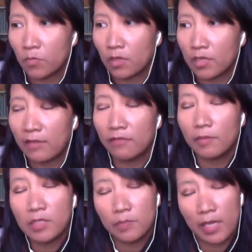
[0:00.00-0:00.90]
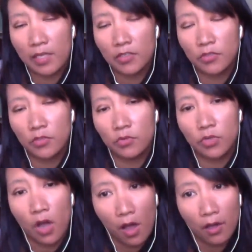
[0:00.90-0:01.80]
give them space to
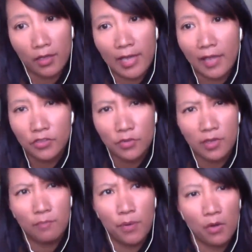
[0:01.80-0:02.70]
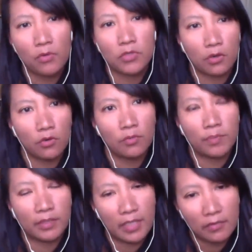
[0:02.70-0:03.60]
talk, and not to impose our own
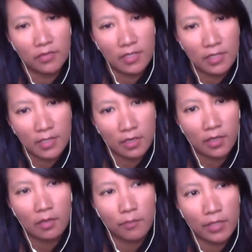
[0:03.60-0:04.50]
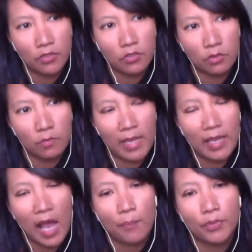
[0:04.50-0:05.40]
beliefs necessarily, but to make
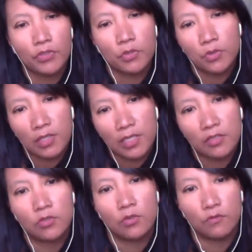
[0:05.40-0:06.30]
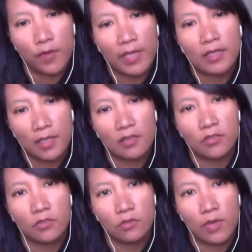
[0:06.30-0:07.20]
opportunities to invite
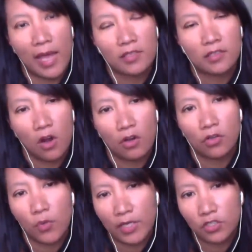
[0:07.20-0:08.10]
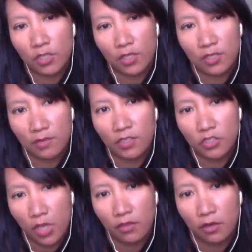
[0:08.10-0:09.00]
kids to ask hard questions of
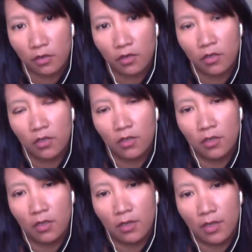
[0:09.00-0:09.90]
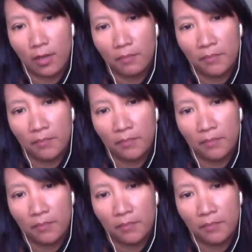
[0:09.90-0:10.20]
each other. Kim?